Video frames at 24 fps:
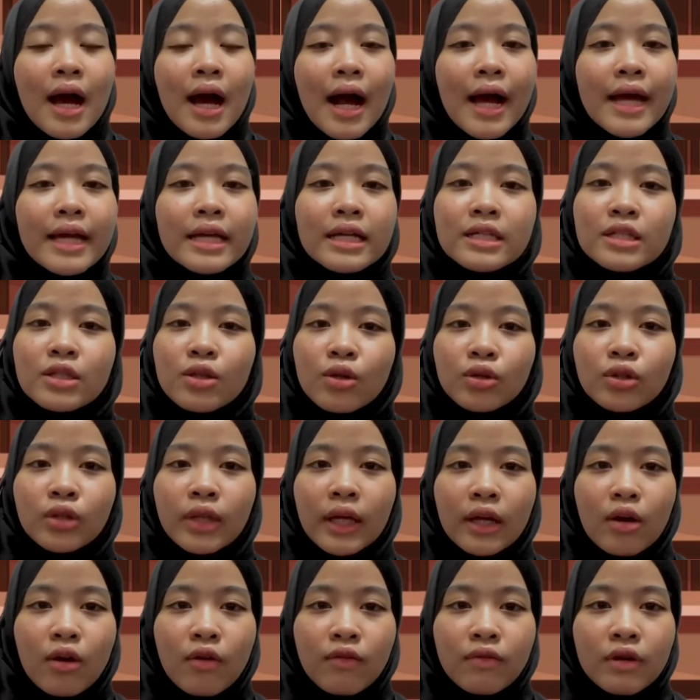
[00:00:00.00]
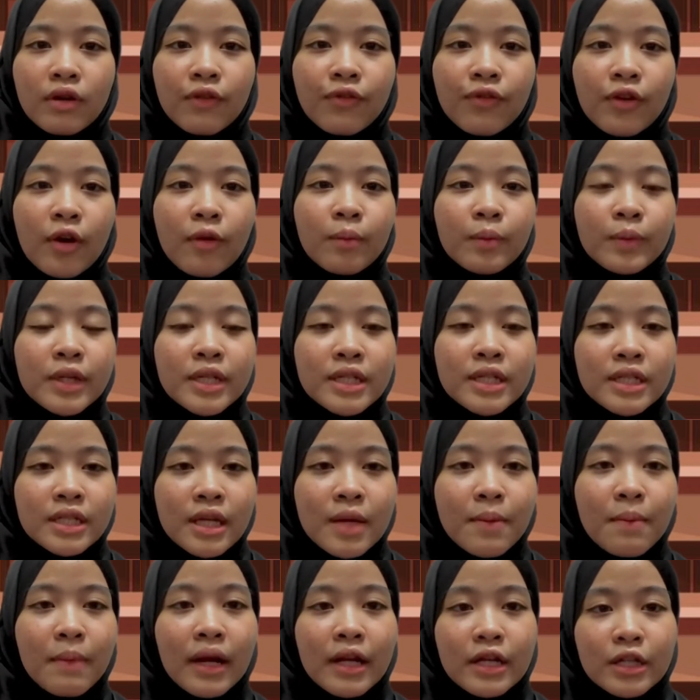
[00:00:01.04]
I also take over from
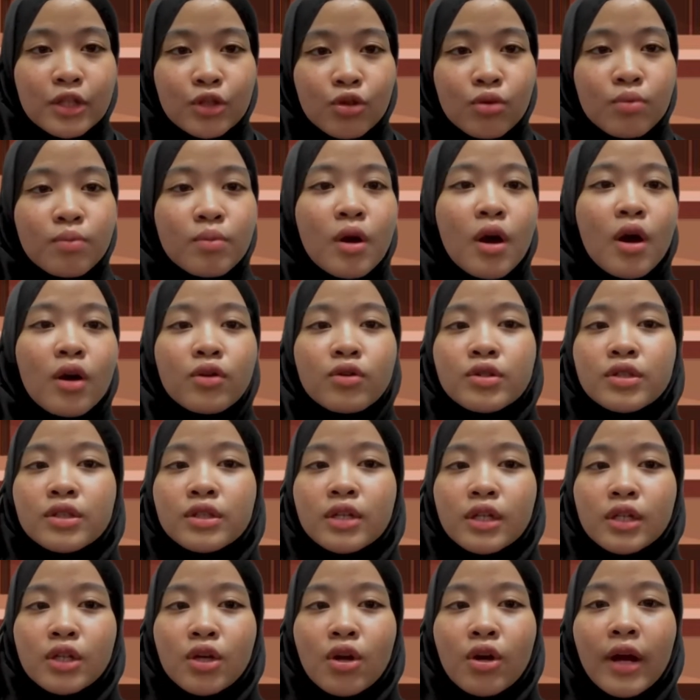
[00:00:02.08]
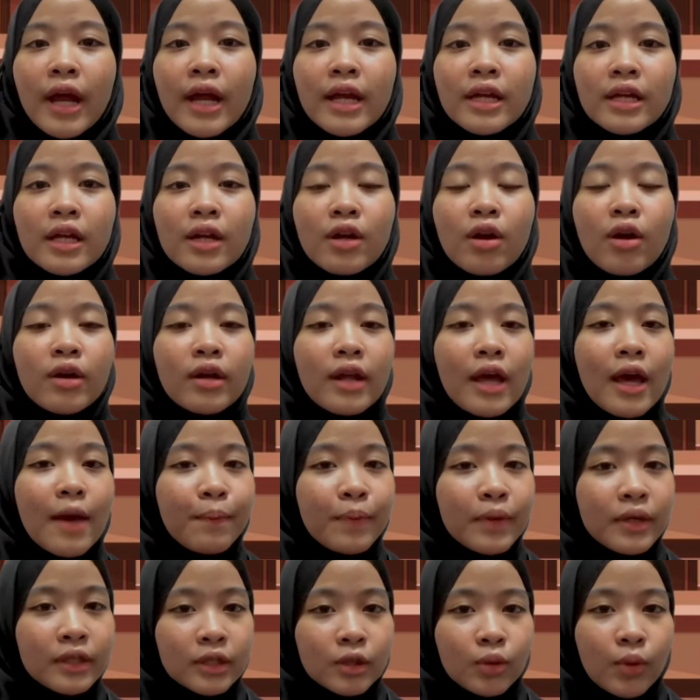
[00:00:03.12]
Richard Malanjum, whose tenure ended on
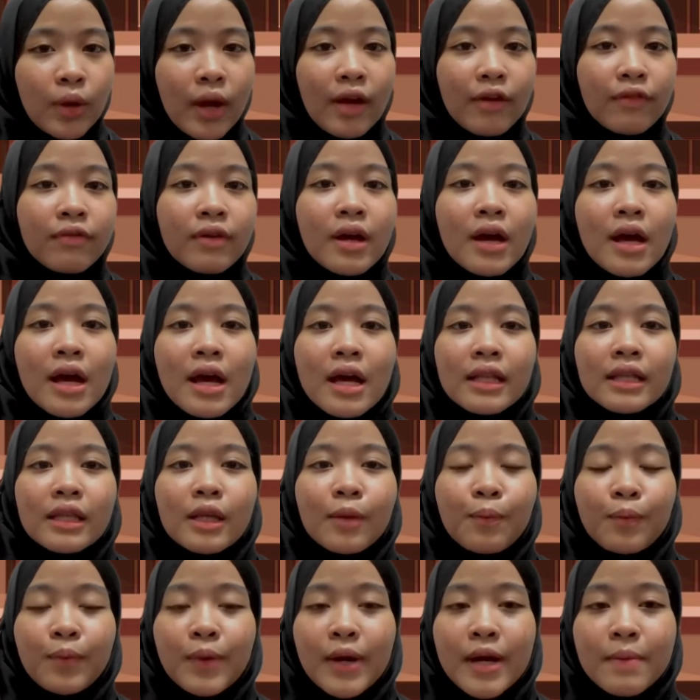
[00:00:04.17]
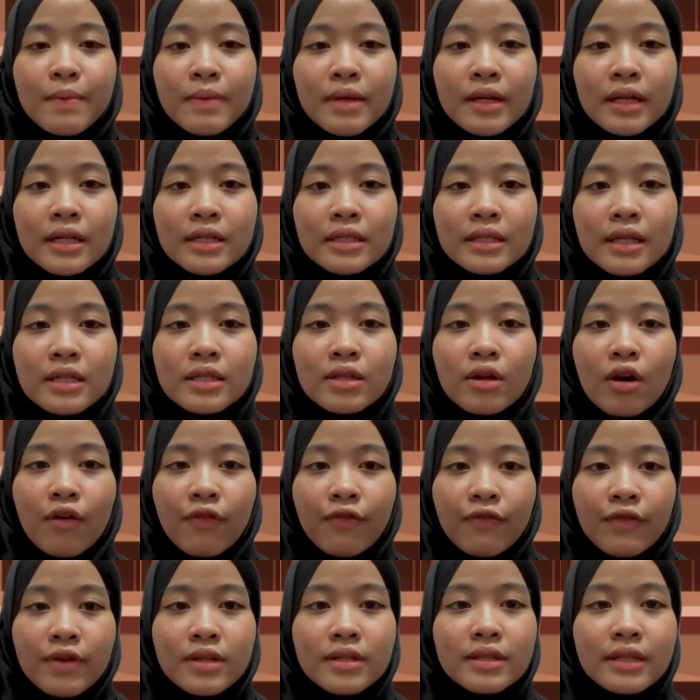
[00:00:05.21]
April 12. The Prime Minister's
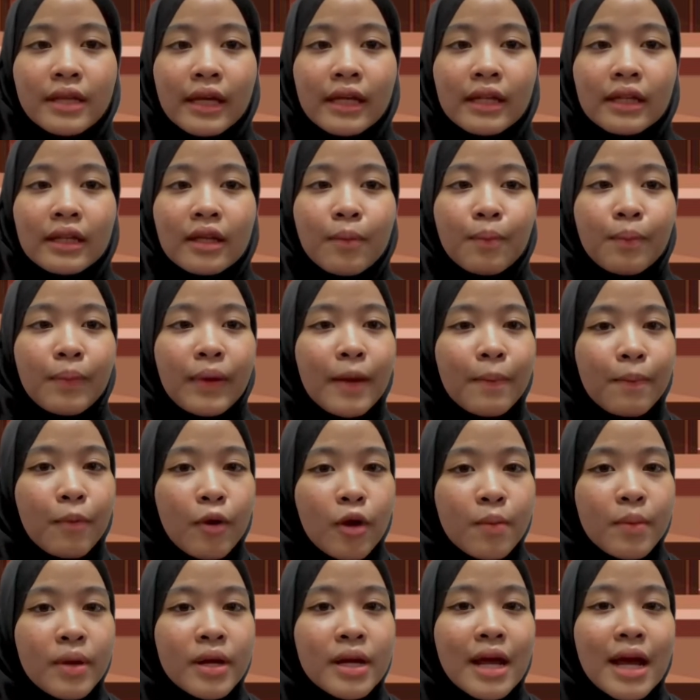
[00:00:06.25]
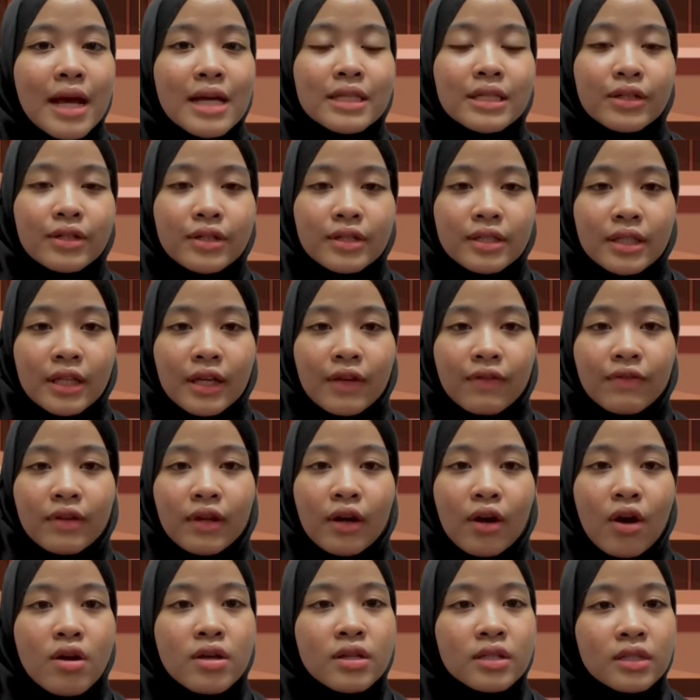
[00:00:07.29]
office said the appointment has received the
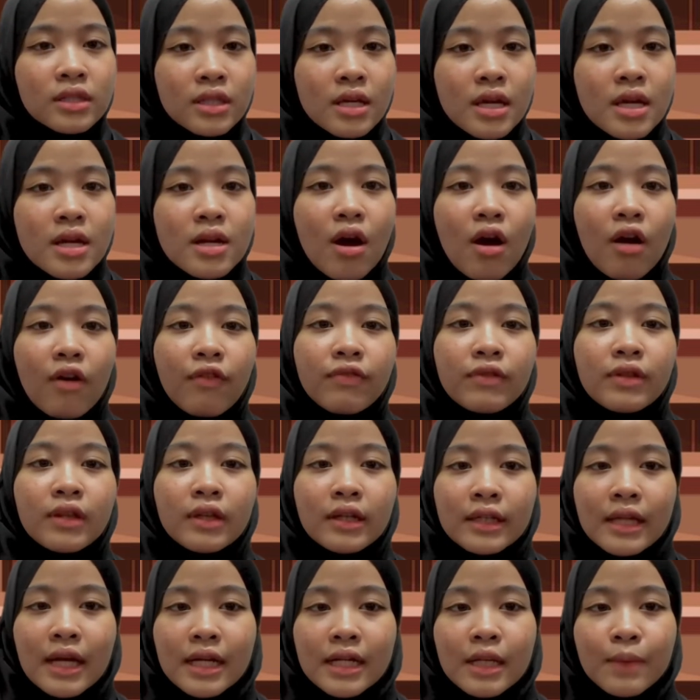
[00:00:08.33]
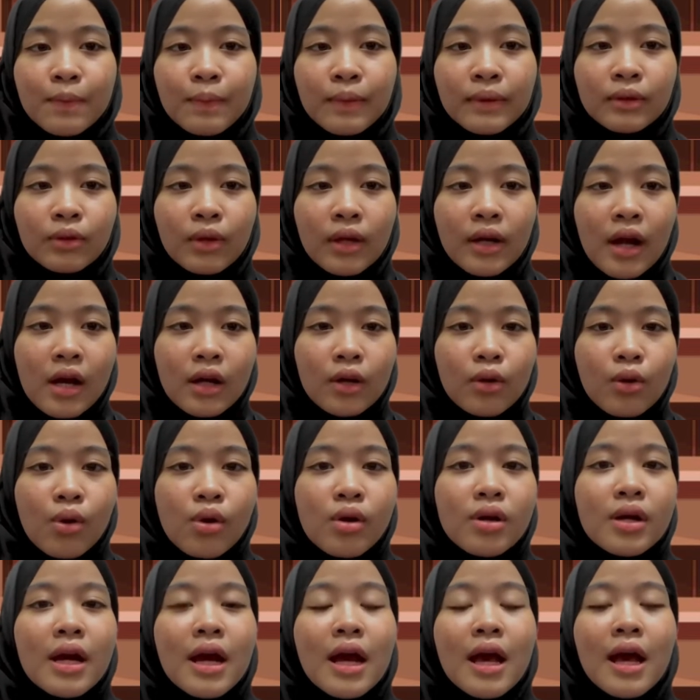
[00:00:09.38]
consent of the Yang di-Pertuan
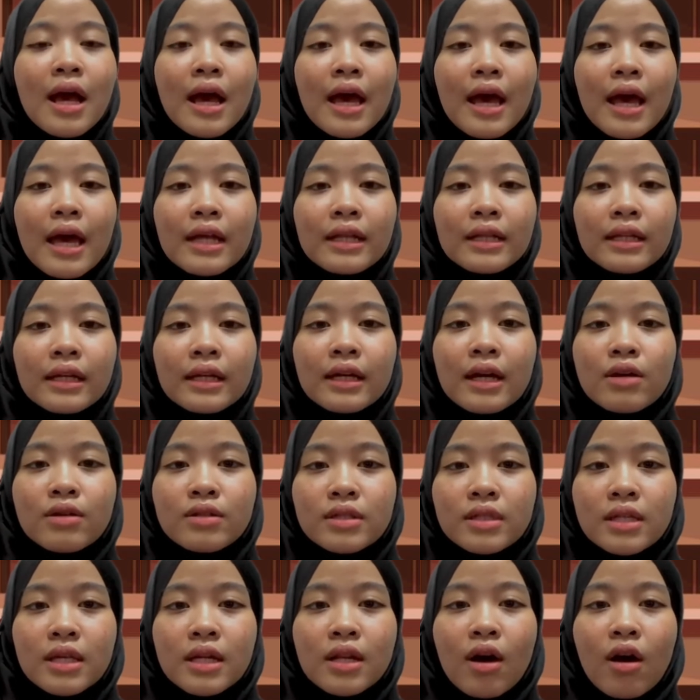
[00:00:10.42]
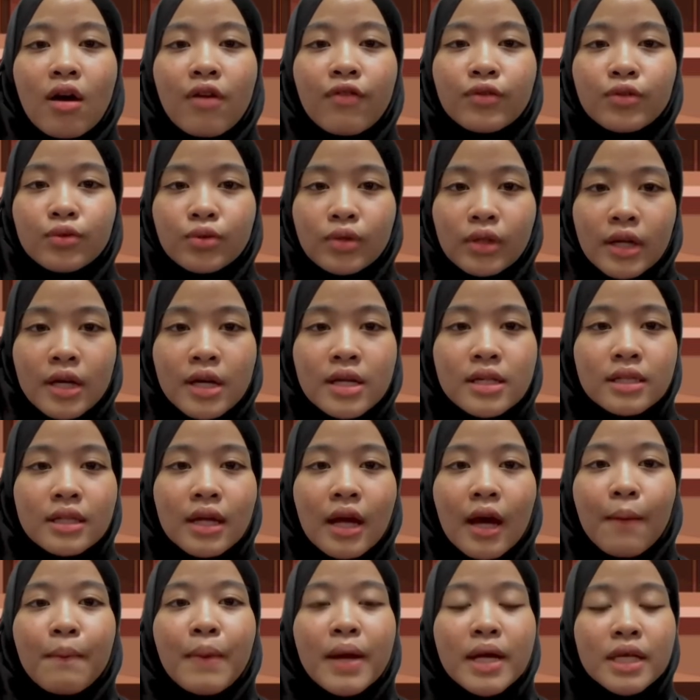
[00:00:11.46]
Agong and the Council of Rulers
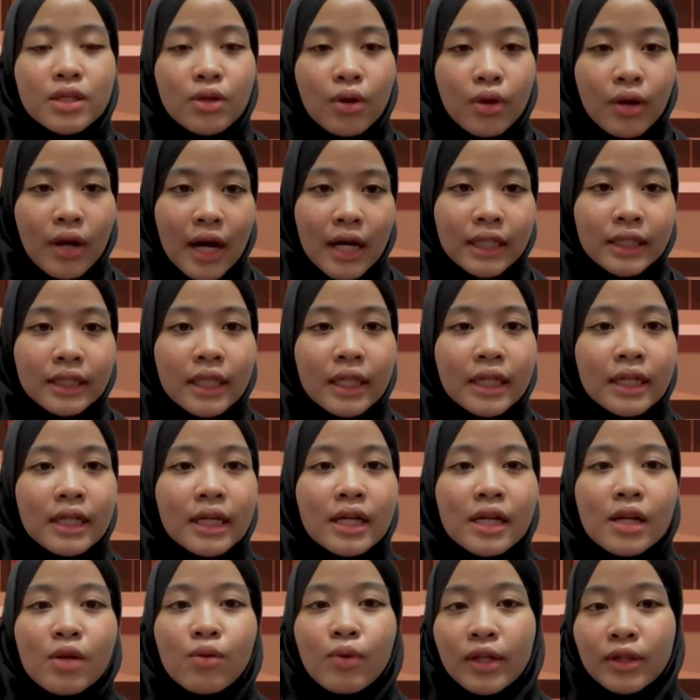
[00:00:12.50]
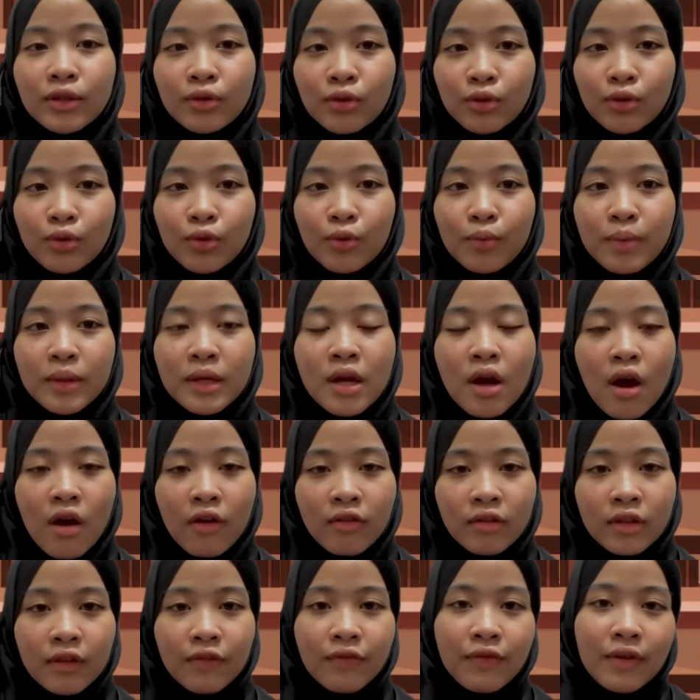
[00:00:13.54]
based on Article 122B
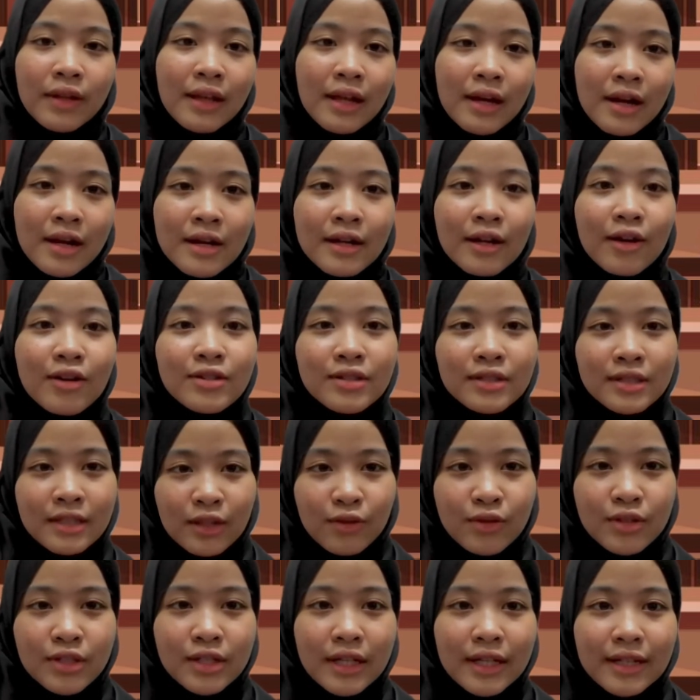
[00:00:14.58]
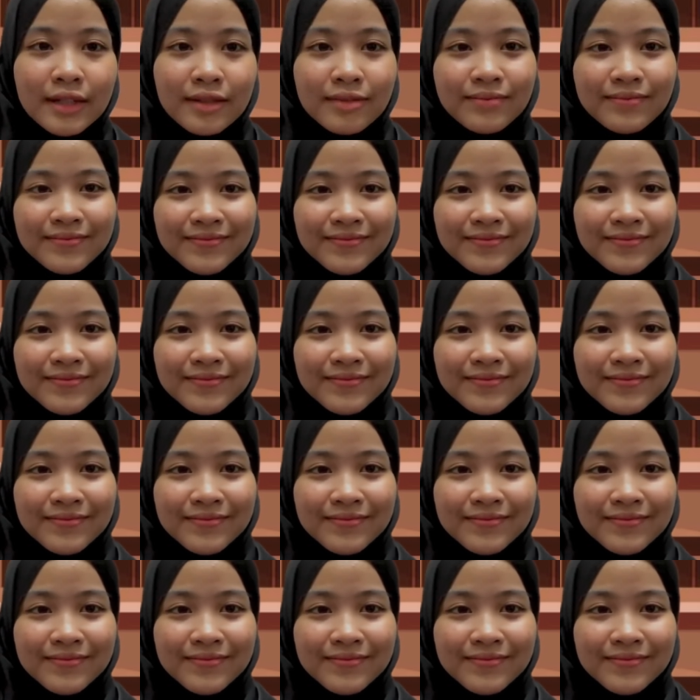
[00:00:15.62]
of the Federal Constitution.